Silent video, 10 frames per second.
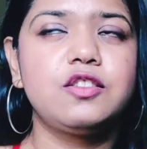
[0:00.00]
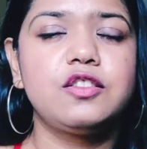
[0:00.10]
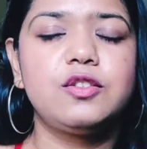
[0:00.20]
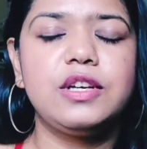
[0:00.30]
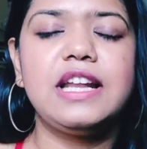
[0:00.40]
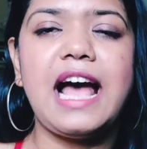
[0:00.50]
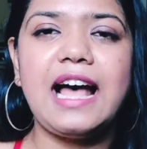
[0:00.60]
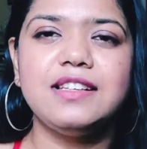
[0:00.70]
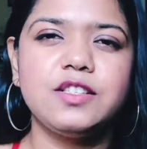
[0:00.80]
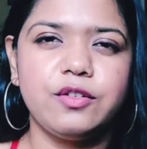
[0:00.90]
to
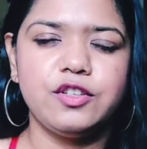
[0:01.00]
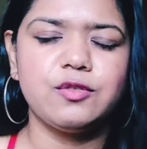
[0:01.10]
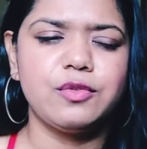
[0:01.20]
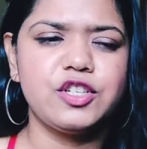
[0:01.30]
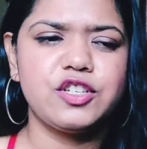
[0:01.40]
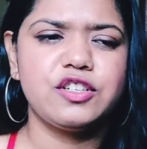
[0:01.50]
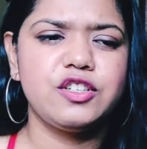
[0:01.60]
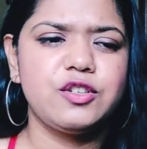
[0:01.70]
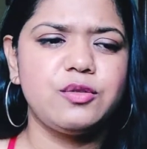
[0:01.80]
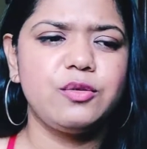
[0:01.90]
enhance your
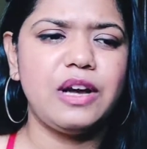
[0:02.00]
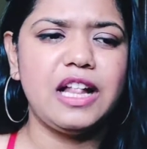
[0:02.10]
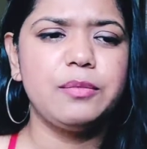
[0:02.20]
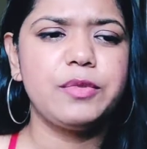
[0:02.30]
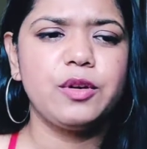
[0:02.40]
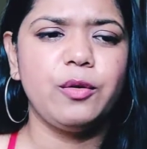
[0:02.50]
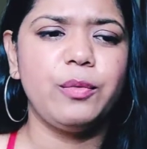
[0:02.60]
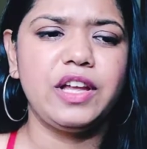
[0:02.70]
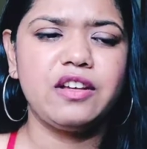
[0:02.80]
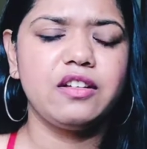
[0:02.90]
intuition, to help you
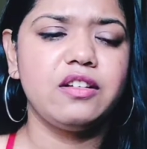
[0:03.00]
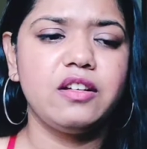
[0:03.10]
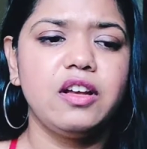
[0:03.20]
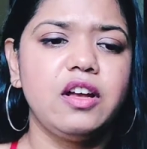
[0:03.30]
awaken.